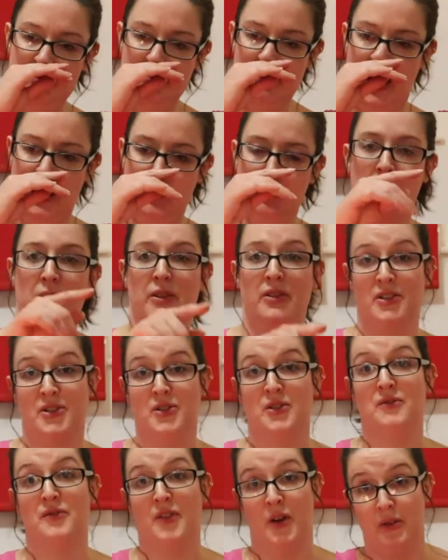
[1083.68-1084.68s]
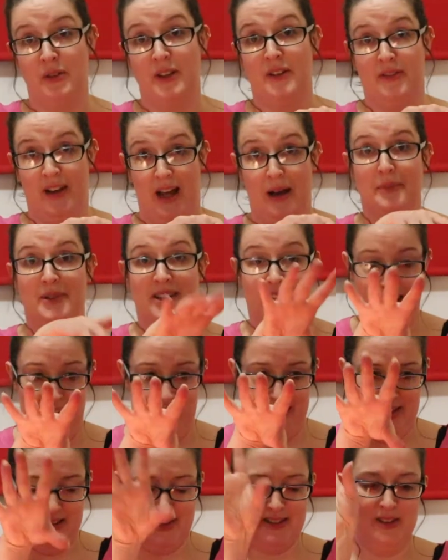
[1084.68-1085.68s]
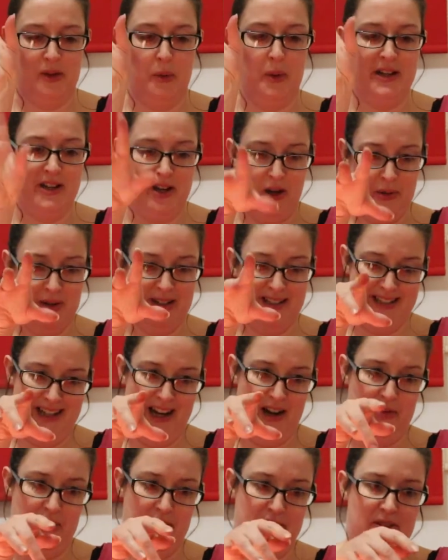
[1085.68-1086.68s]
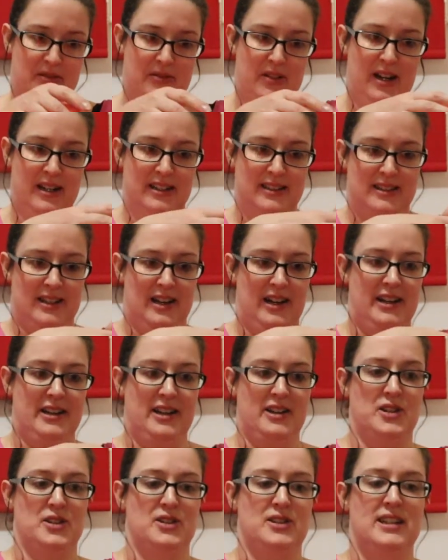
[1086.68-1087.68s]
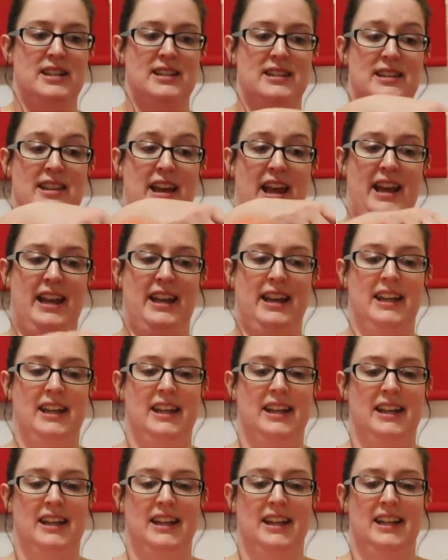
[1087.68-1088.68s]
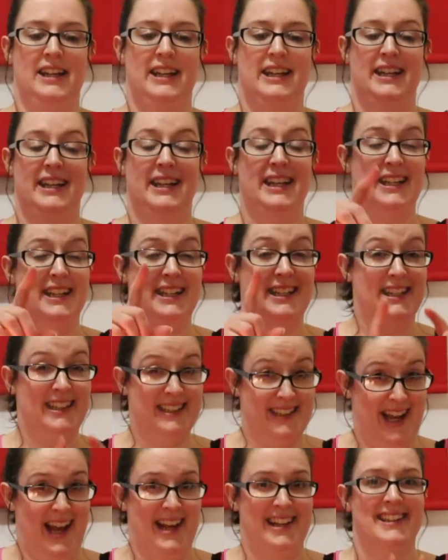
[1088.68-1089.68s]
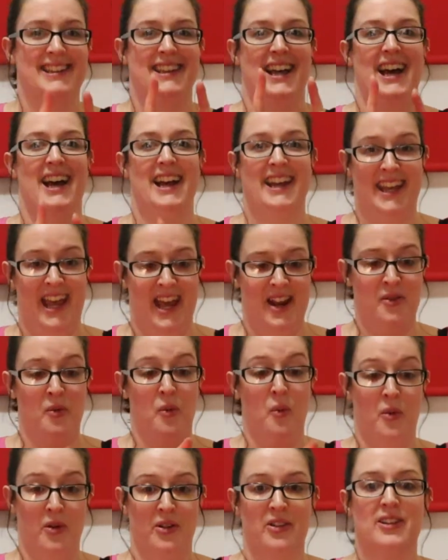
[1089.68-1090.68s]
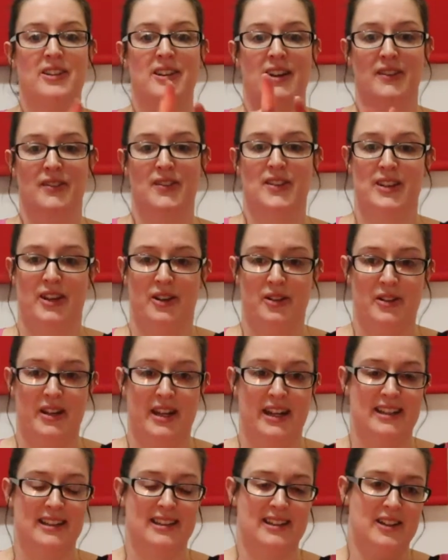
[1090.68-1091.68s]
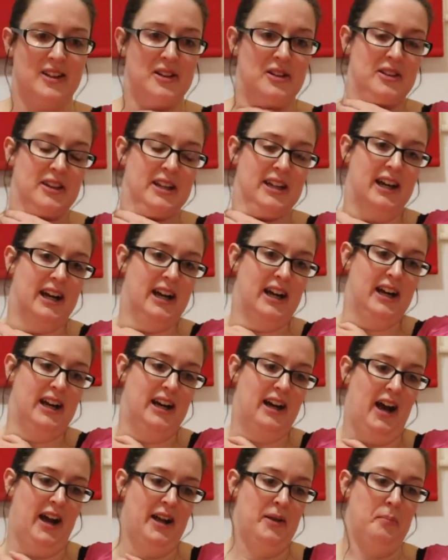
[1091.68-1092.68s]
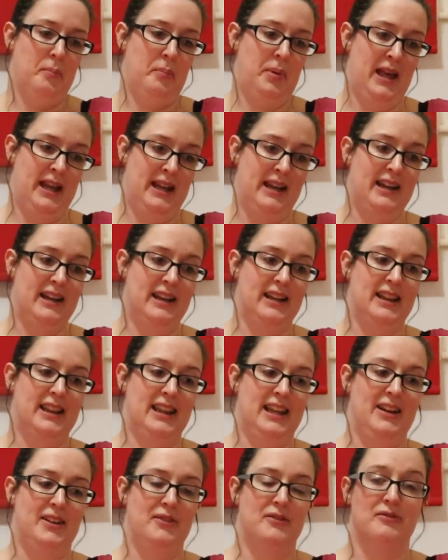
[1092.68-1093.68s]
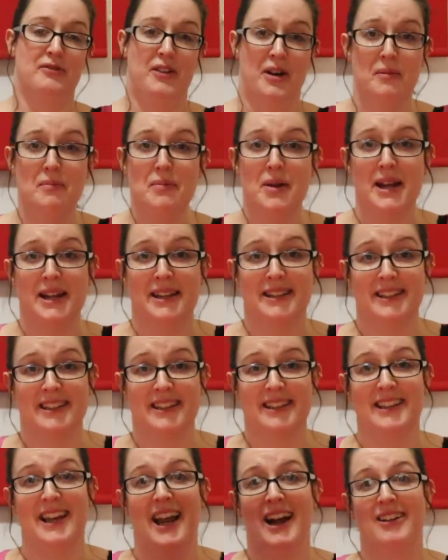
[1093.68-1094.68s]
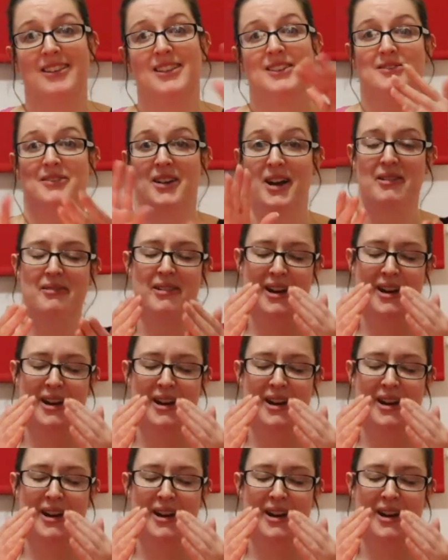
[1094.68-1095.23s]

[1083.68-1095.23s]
and put the two foldy flaps together, so I know it's now on the right side. I just need to then test that again once I've sewn it so that I pin the front pieces now the right